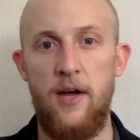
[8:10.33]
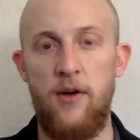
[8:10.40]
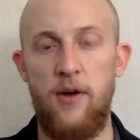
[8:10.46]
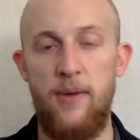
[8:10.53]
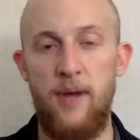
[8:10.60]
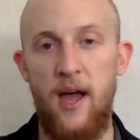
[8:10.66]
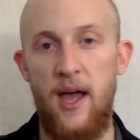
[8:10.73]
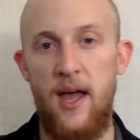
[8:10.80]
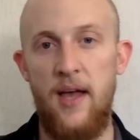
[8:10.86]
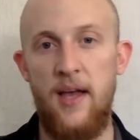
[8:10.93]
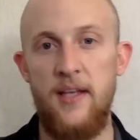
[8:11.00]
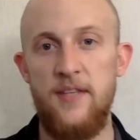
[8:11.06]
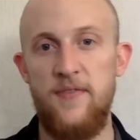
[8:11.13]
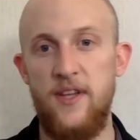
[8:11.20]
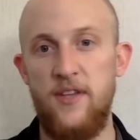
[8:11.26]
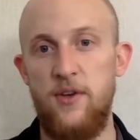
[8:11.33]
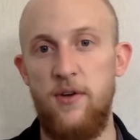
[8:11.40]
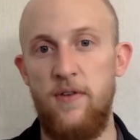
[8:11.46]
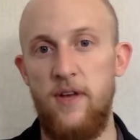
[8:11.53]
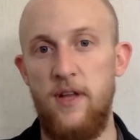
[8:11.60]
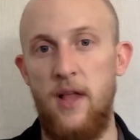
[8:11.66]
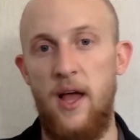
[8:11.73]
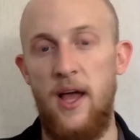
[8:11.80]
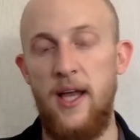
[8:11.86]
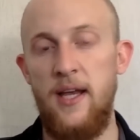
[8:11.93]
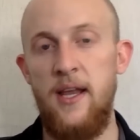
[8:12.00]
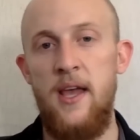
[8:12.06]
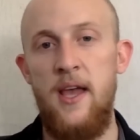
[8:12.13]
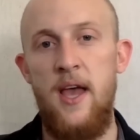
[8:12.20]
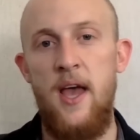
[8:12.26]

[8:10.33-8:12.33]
Kremenaya and Svatova line,